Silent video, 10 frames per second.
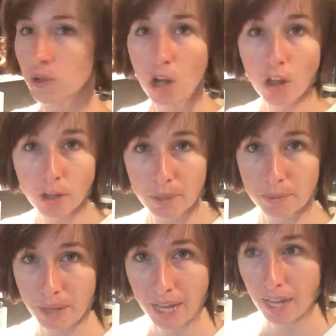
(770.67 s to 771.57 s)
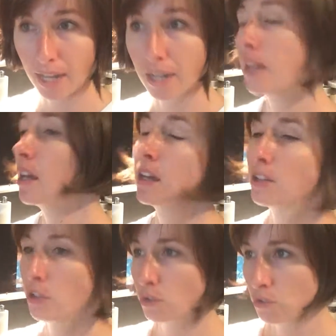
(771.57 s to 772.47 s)
it all in a big pan,
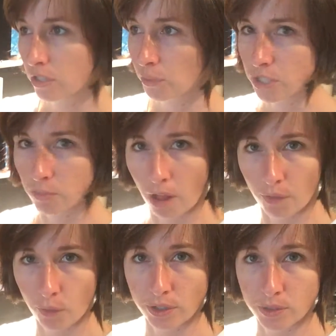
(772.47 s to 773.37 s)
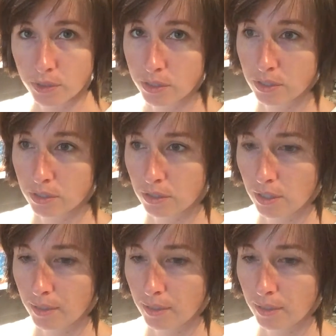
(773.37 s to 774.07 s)
you know, drizzle it with some olive oil so it doesn't